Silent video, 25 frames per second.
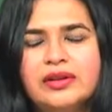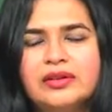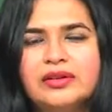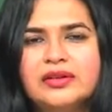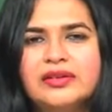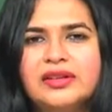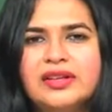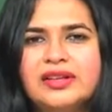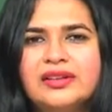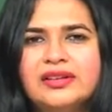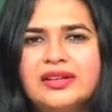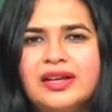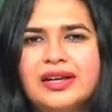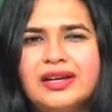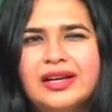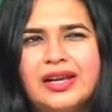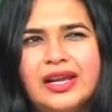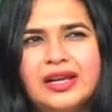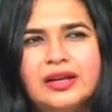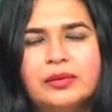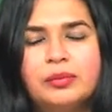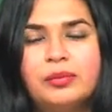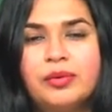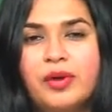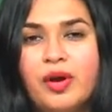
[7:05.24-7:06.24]
So, these are
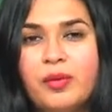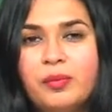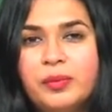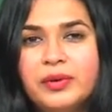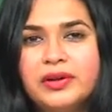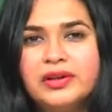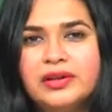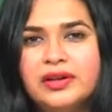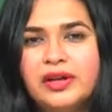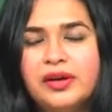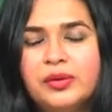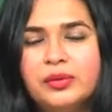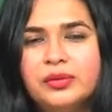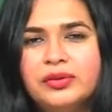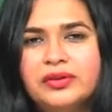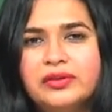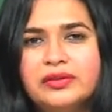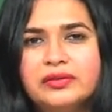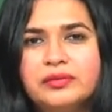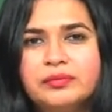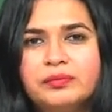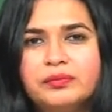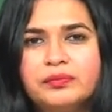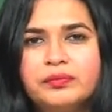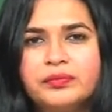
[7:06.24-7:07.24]
like proper
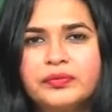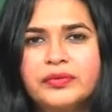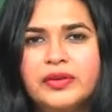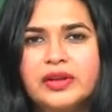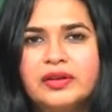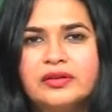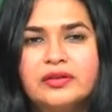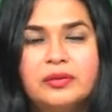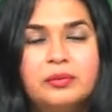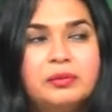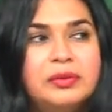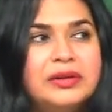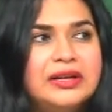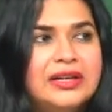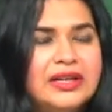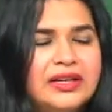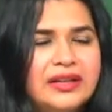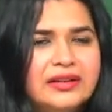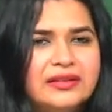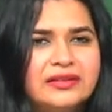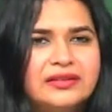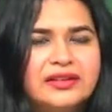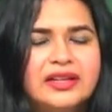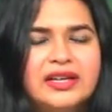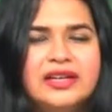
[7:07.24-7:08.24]
nouns. So,
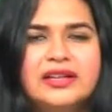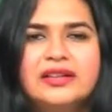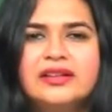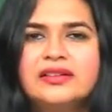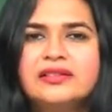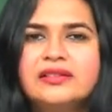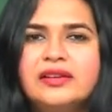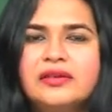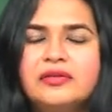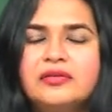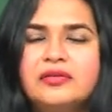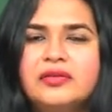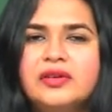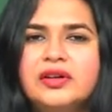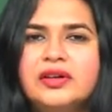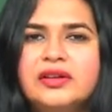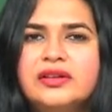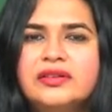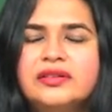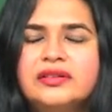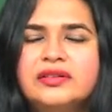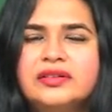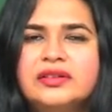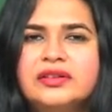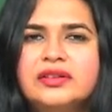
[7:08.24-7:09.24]
Billingsgate is the
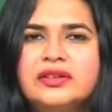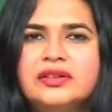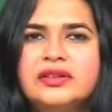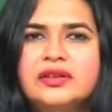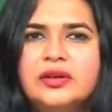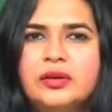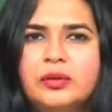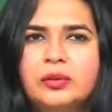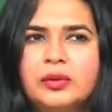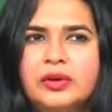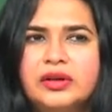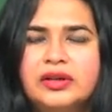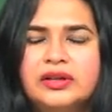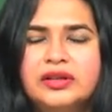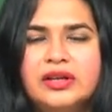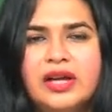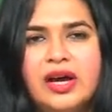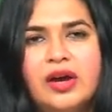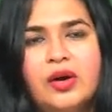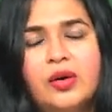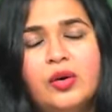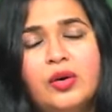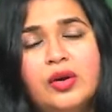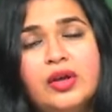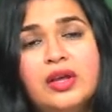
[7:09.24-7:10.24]
first word.
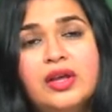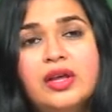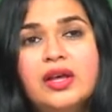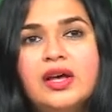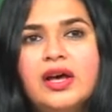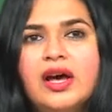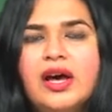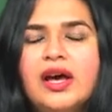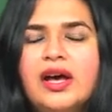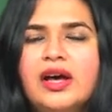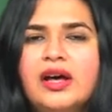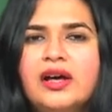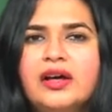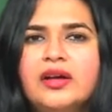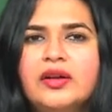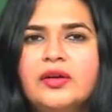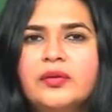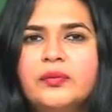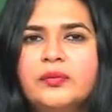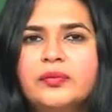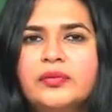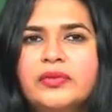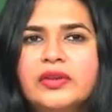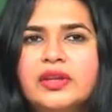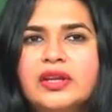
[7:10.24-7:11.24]
Now,
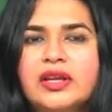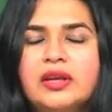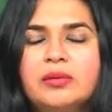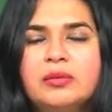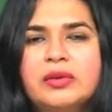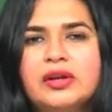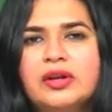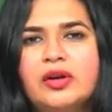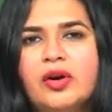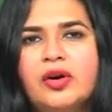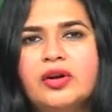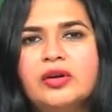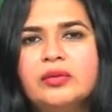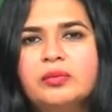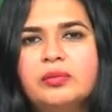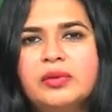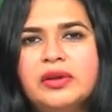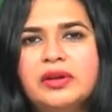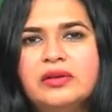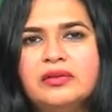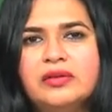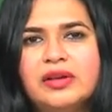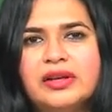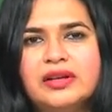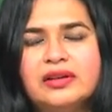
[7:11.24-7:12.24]
he may not
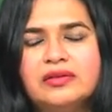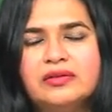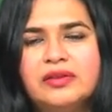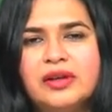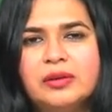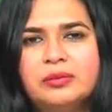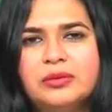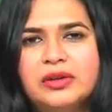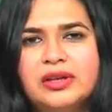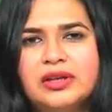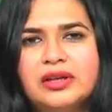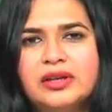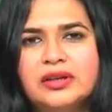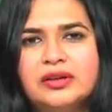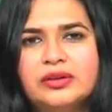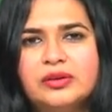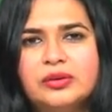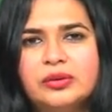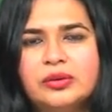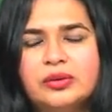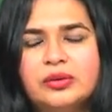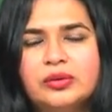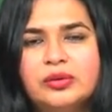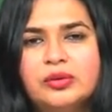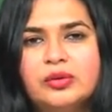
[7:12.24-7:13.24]
be very familiar
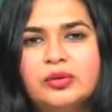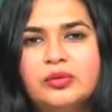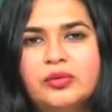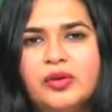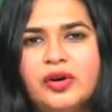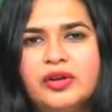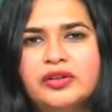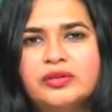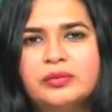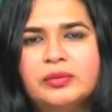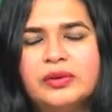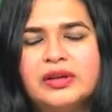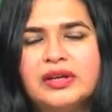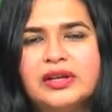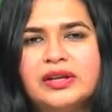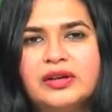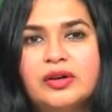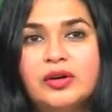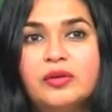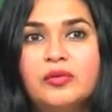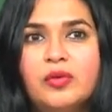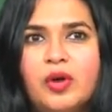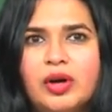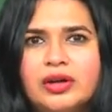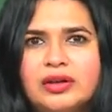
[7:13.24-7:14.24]
to you who was Billing
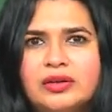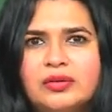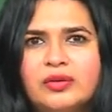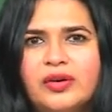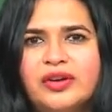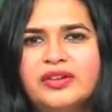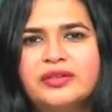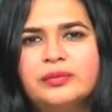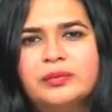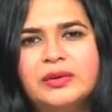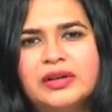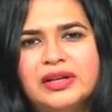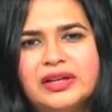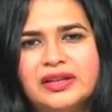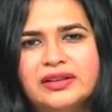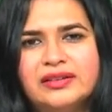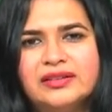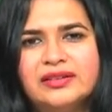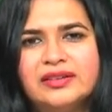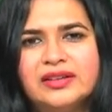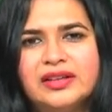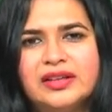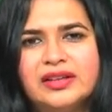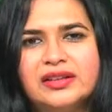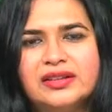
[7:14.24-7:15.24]
or what was
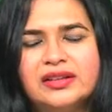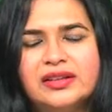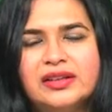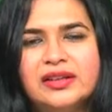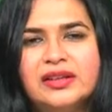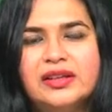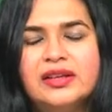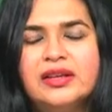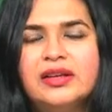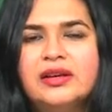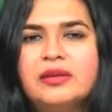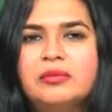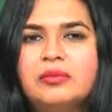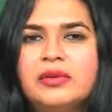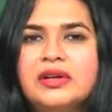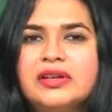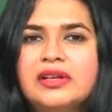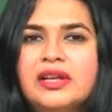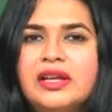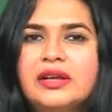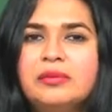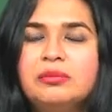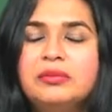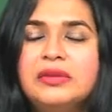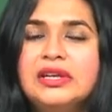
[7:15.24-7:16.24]
Billingsgate, but
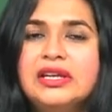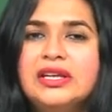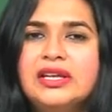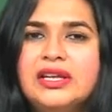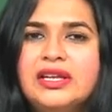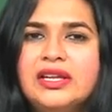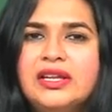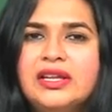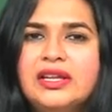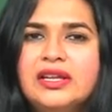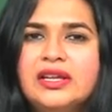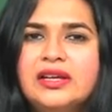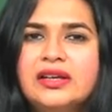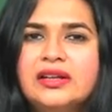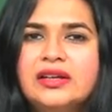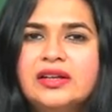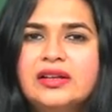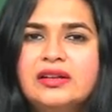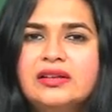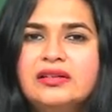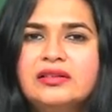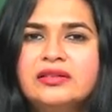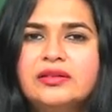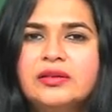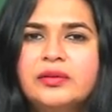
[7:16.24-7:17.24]
the meaning here
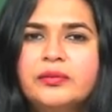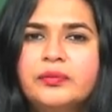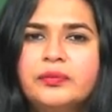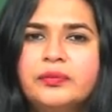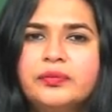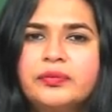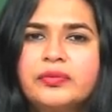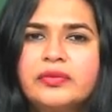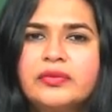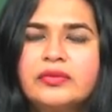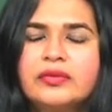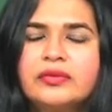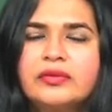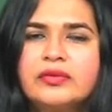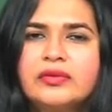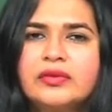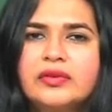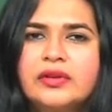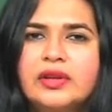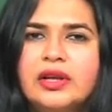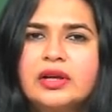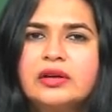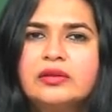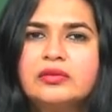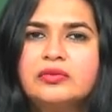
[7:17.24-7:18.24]
is
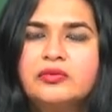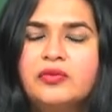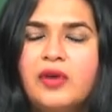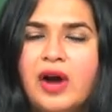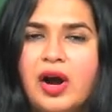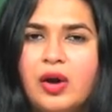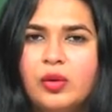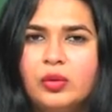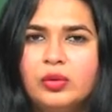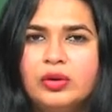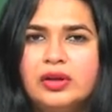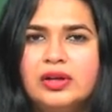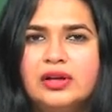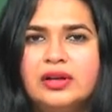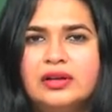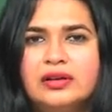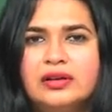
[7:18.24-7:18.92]
foul,